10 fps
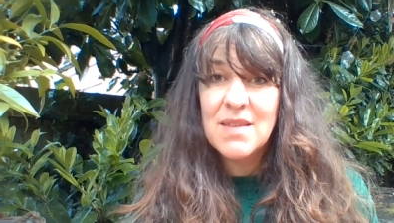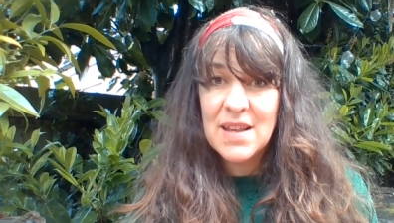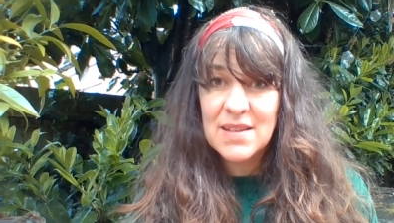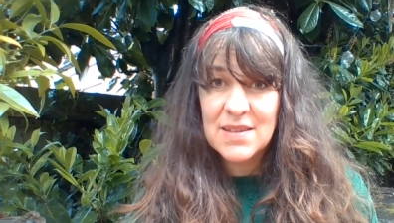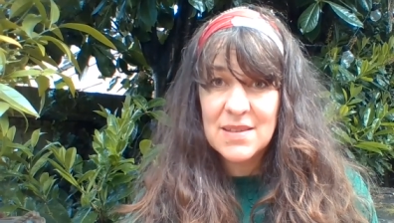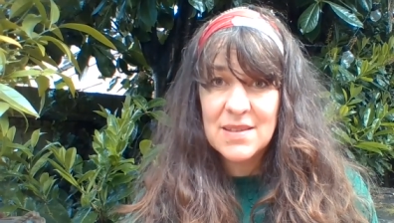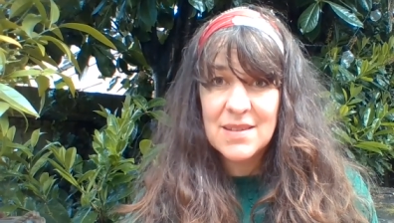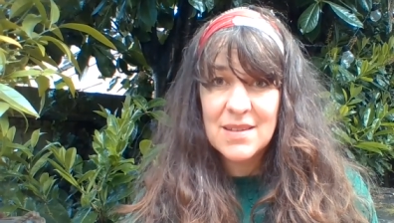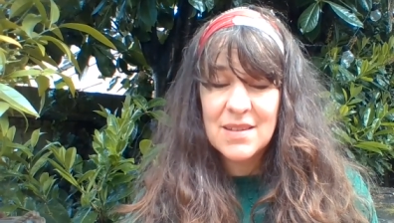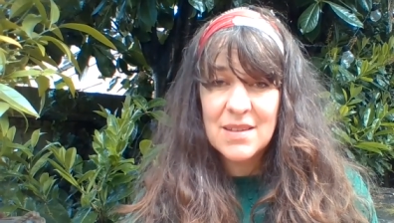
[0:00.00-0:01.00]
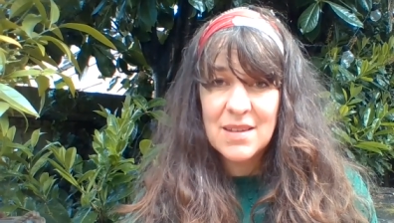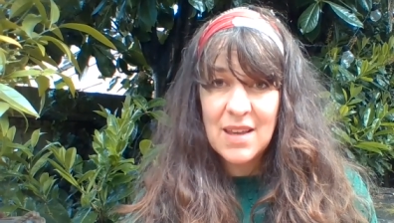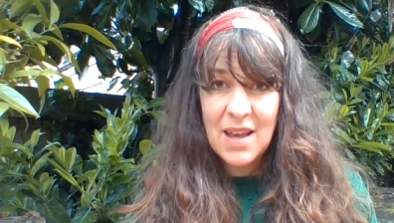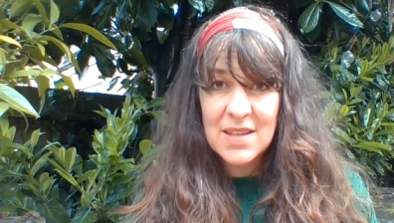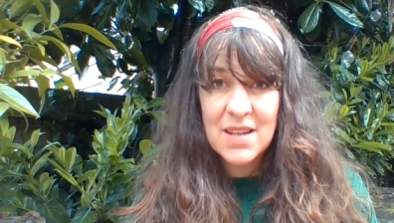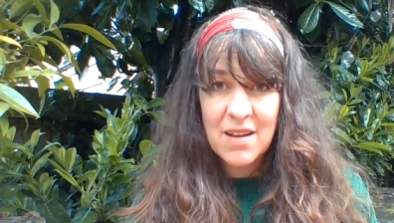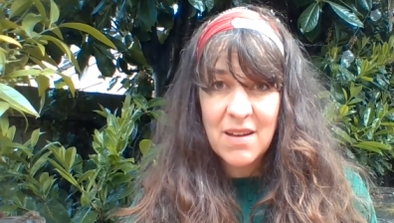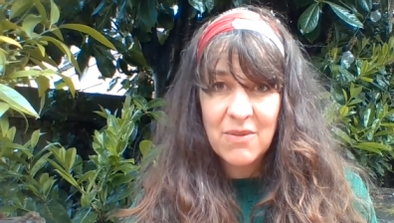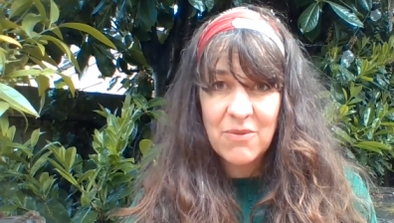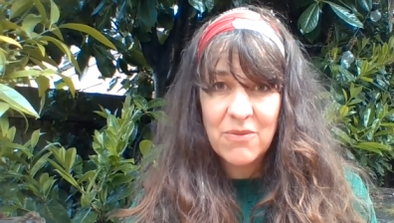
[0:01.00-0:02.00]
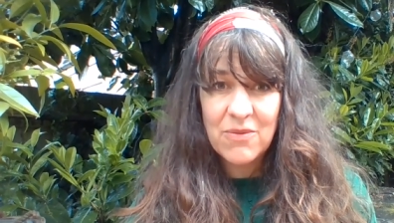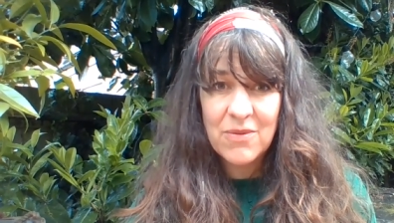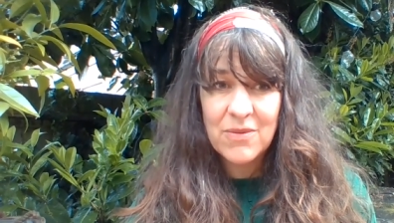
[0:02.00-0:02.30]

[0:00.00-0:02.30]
This is enough.